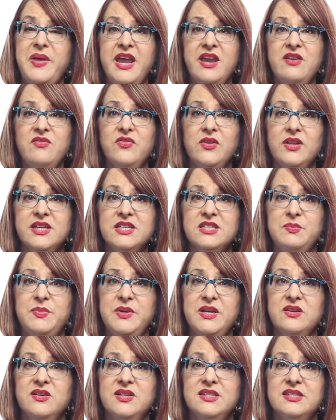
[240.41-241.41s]
painful
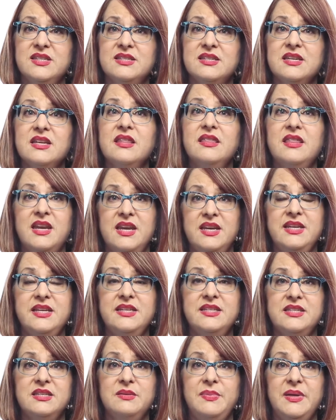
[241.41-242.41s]
experience than it
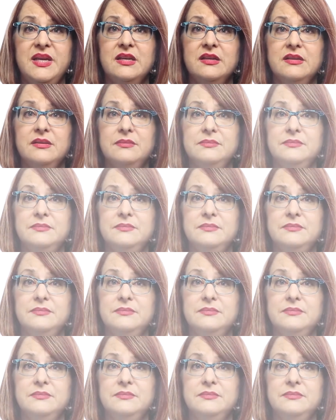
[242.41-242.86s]
needs to be.